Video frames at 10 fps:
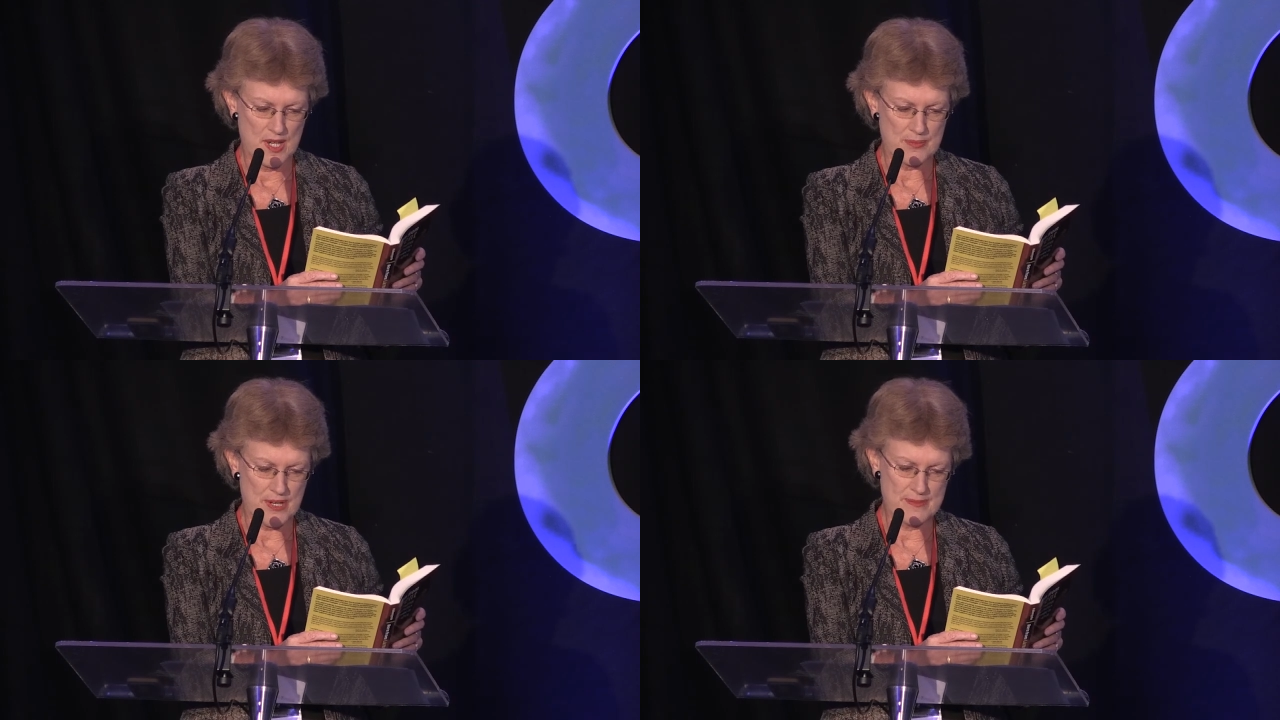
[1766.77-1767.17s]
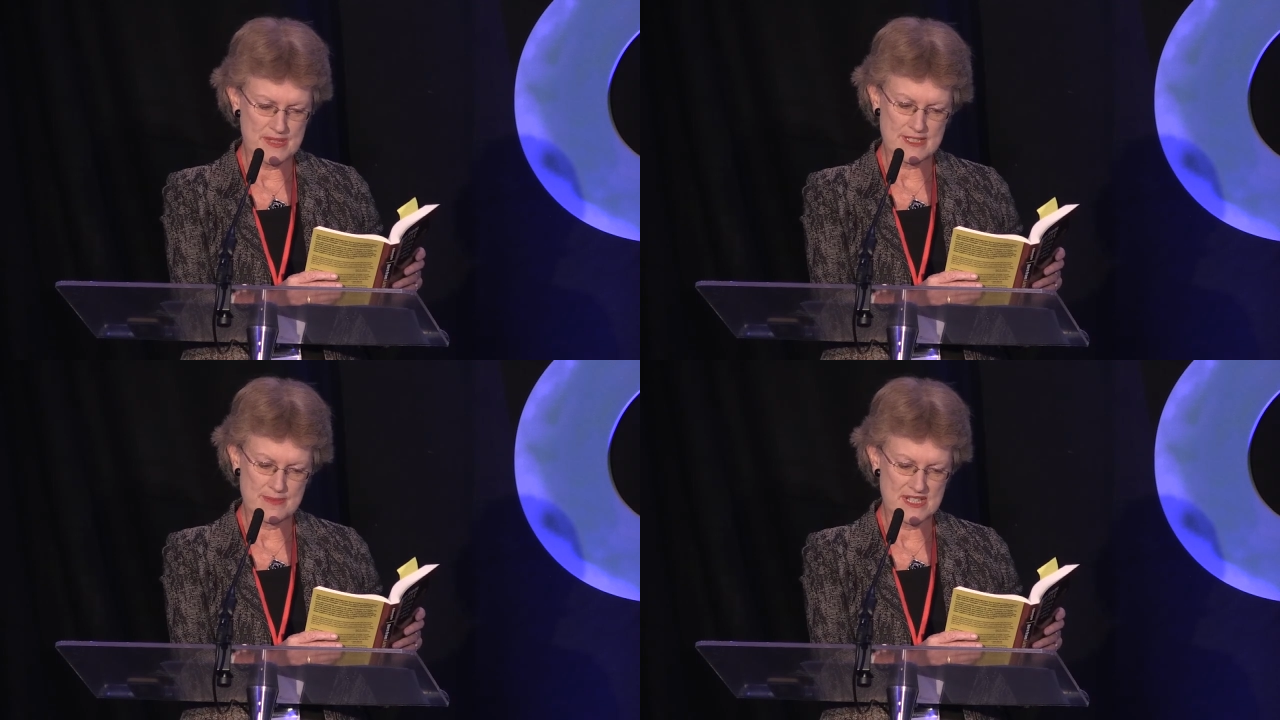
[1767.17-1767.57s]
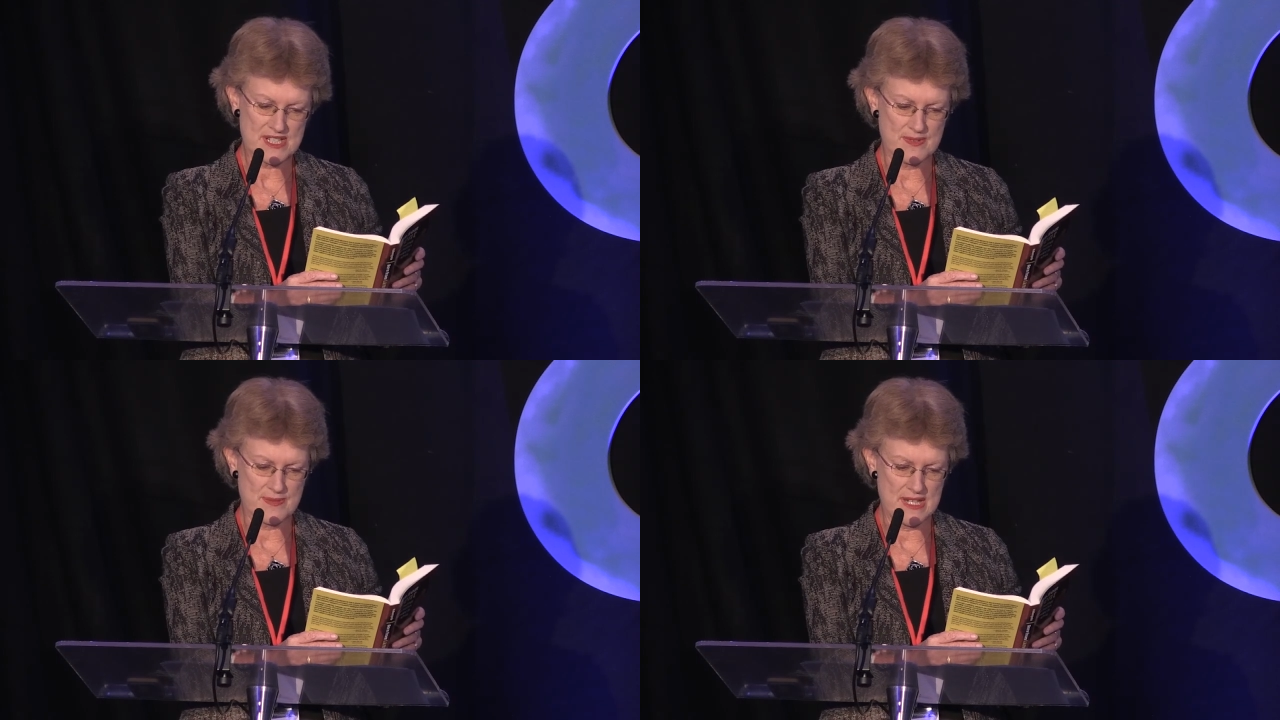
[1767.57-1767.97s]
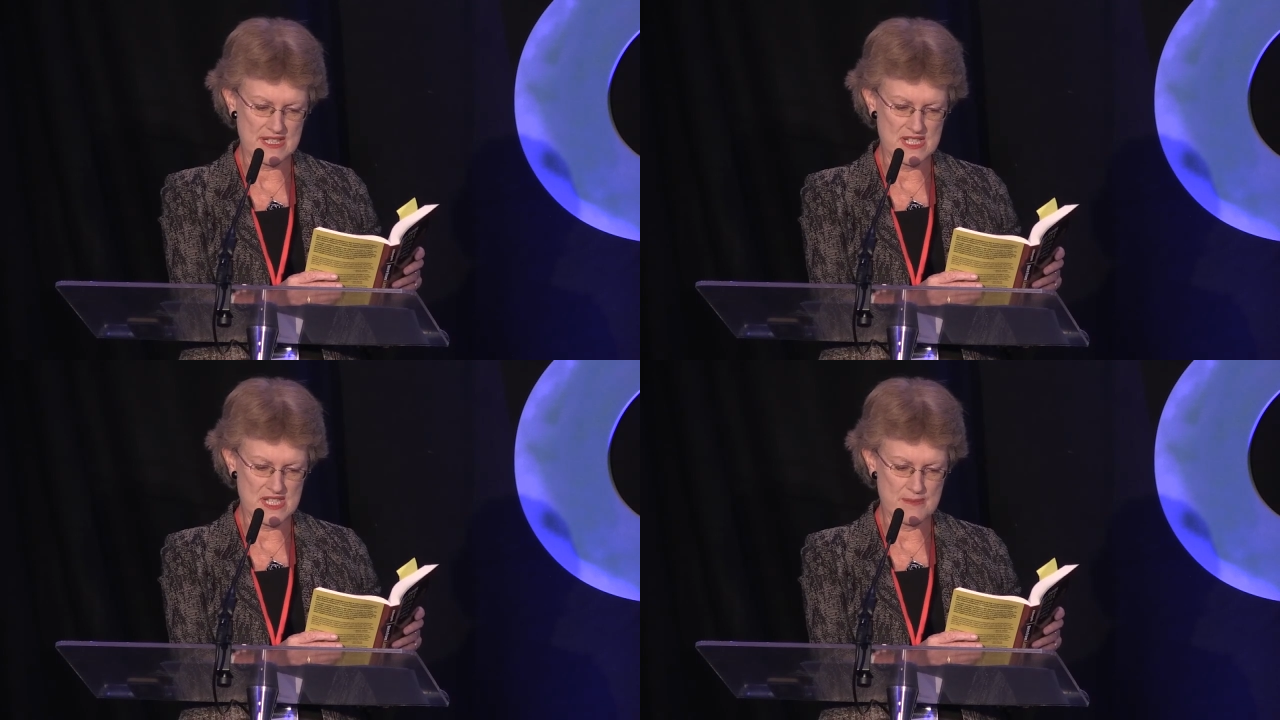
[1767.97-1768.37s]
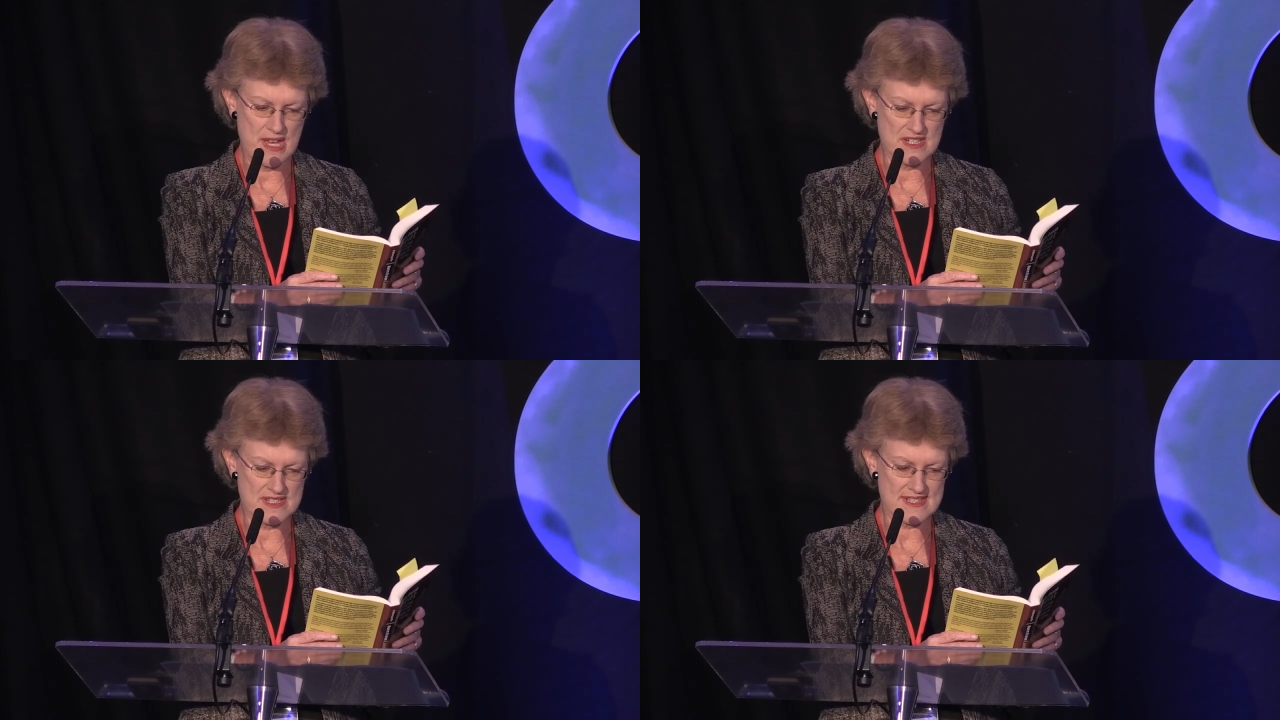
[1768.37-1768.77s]
Bribing the militia with money, she
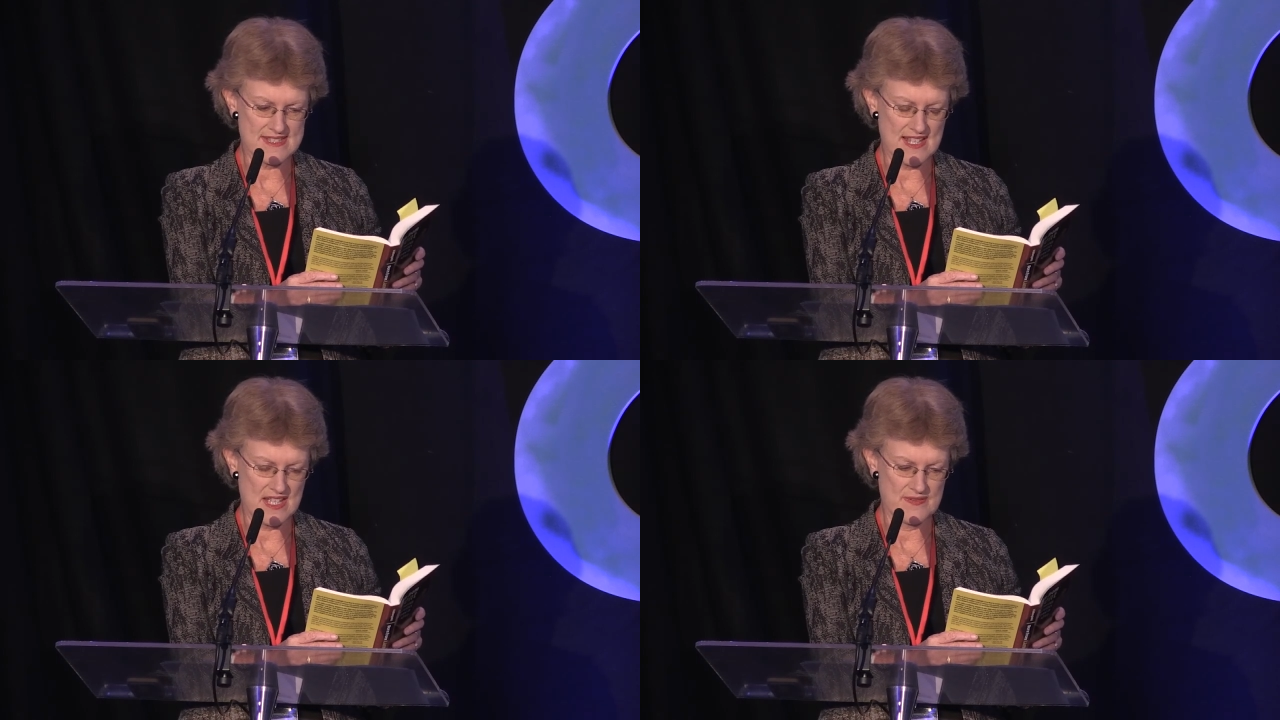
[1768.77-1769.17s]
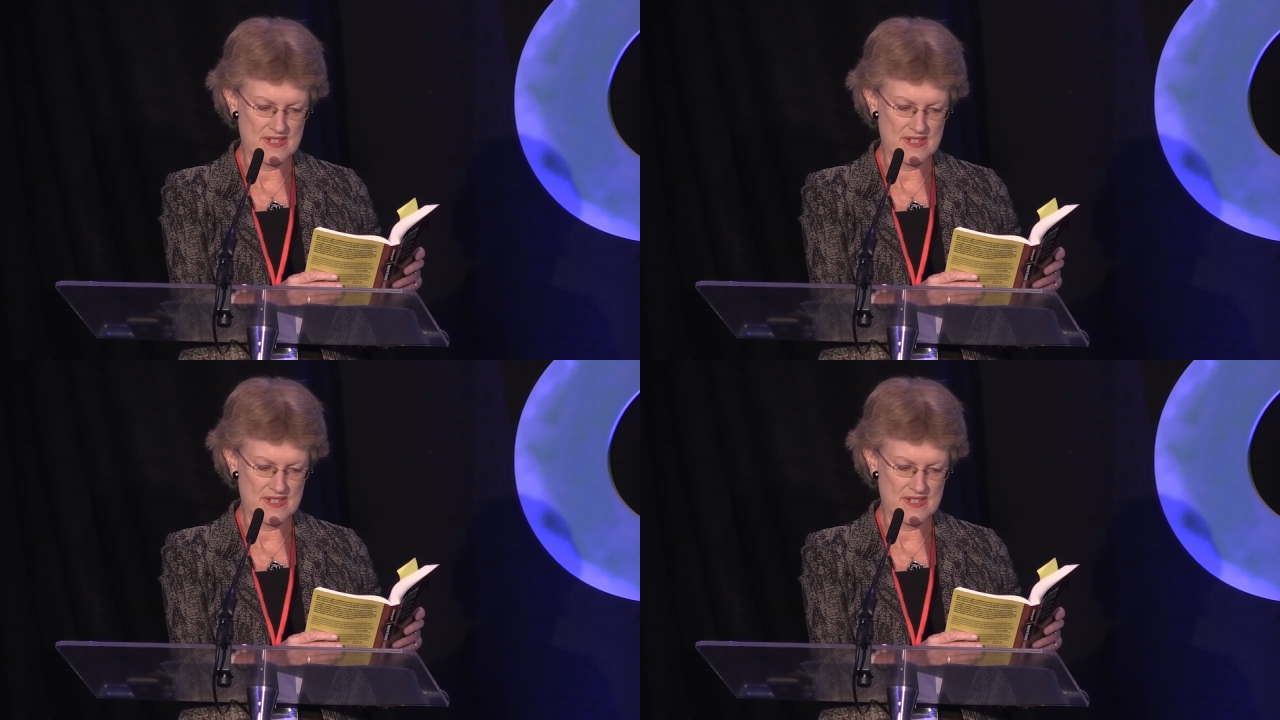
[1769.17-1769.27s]
managed to save